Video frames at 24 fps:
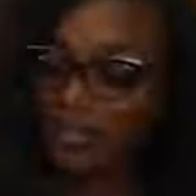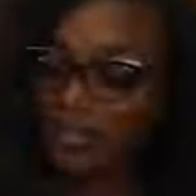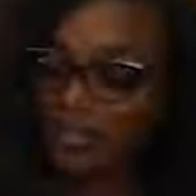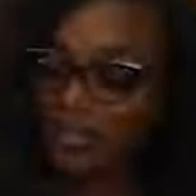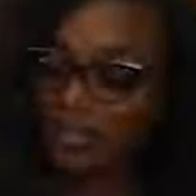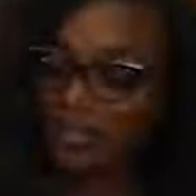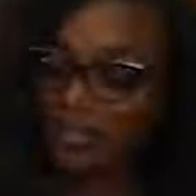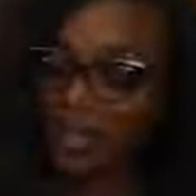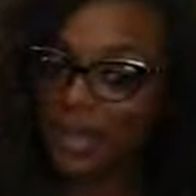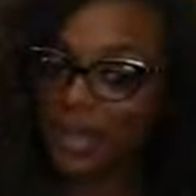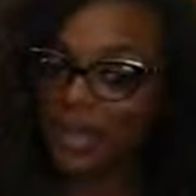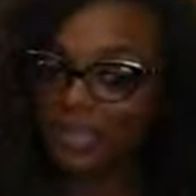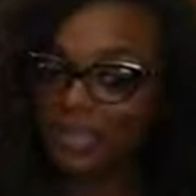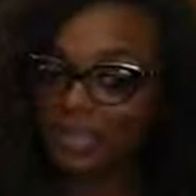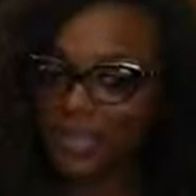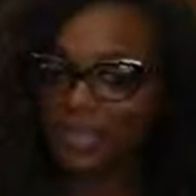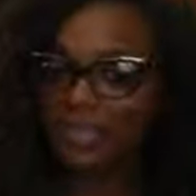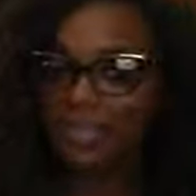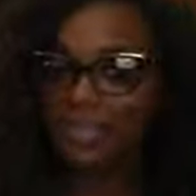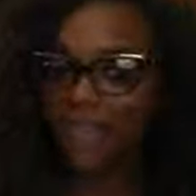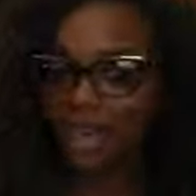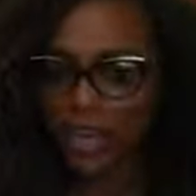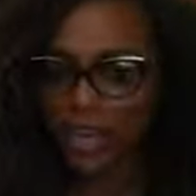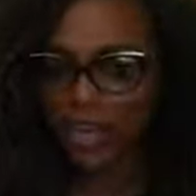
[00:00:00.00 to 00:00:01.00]
And this guy's
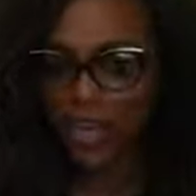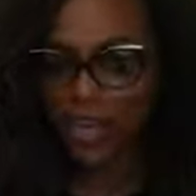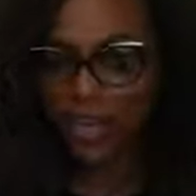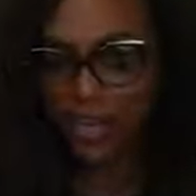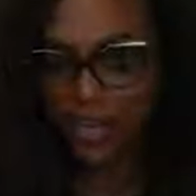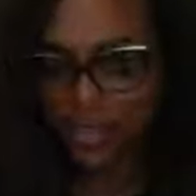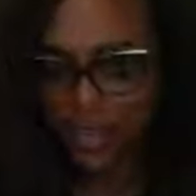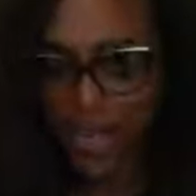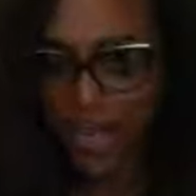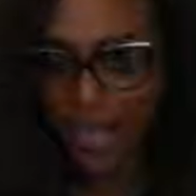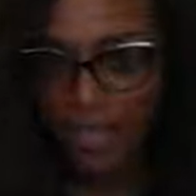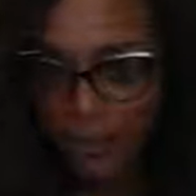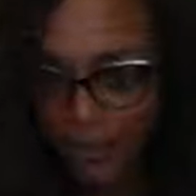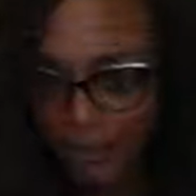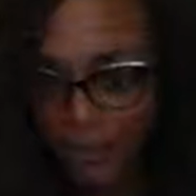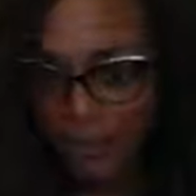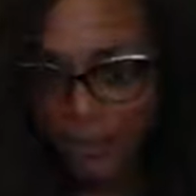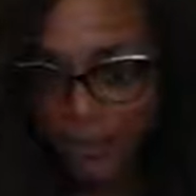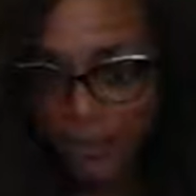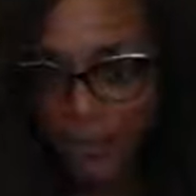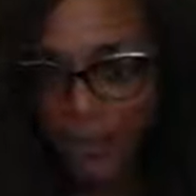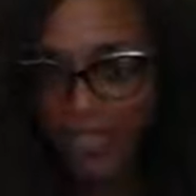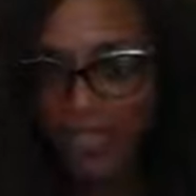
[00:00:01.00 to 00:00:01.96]
like, yeah, thank you.